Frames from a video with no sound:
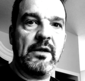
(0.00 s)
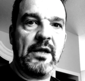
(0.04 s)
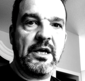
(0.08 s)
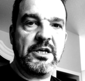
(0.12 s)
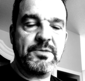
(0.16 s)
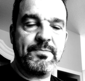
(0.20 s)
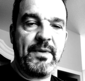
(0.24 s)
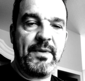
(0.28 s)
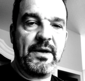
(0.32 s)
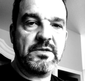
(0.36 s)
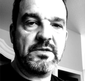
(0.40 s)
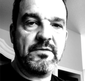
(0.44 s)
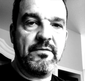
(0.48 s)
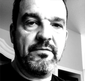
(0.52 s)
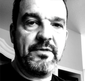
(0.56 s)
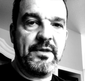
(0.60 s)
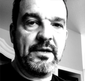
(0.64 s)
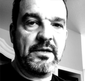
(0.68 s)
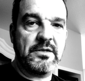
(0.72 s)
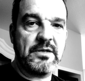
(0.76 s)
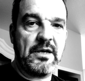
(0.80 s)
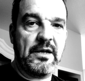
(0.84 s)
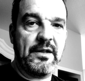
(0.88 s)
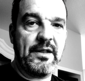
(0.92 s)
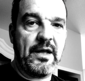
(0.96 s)
aspects of
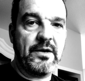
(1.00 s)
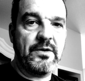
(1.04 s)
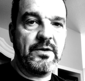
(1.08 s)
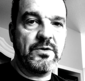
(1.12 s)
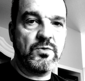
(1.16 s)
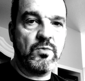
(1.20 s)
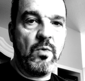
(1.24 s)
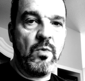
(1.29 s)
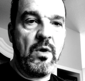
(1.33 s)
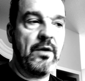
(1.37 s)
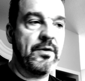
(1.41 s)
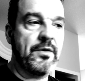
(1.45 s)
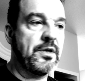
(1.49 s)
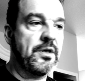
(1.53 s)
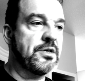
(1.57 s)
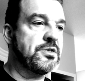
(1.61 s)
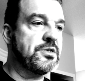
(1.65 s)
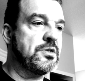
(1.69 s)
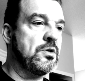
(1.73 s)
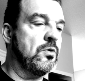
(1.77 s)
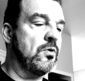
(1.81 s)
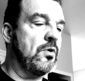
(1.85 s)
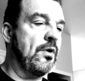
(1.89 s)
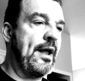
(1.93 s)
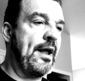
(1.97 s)
things like that as well. You're
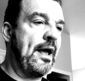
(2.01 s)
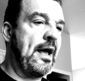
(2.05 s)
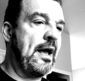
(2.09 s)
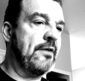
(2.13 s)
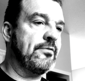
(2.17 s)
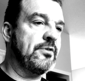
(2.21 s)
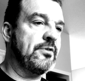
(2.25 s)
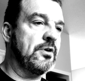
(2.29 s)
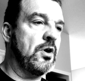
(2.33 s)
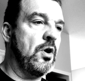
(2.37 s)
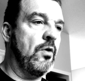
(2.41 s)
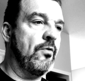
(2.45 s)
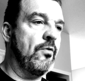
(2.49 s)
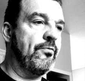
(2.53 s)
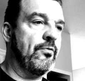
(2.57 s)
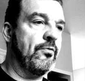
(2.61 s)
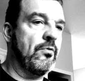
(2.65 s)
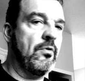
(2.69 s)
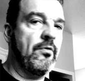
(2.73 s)
still going to have to go through